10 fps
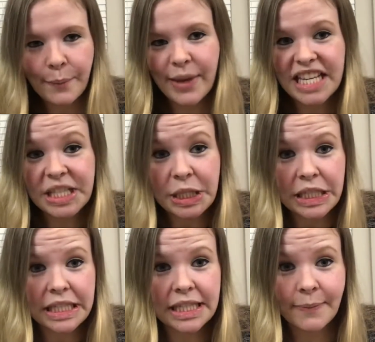
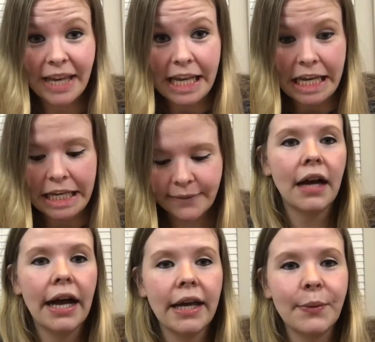basil spaghetti.
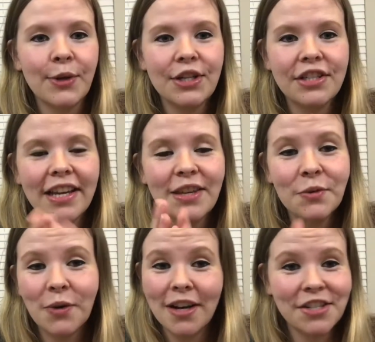I appreciate
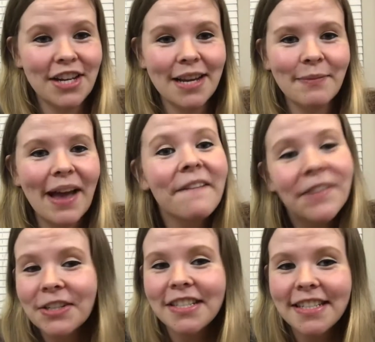you watching my
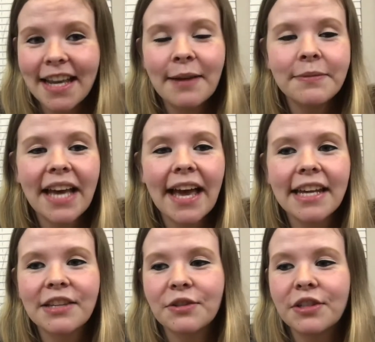first attempt at a
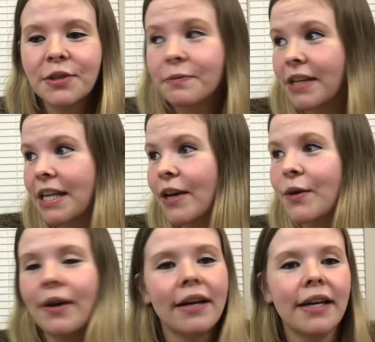YouTube video.
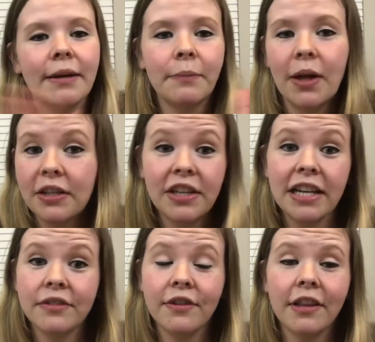I
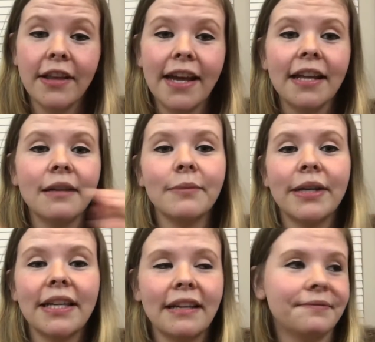apologize for the lighting,
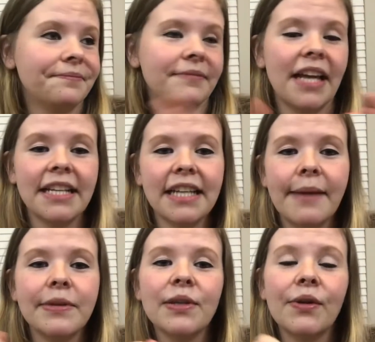but
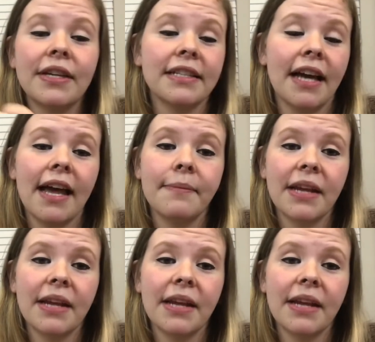nighttime is the only time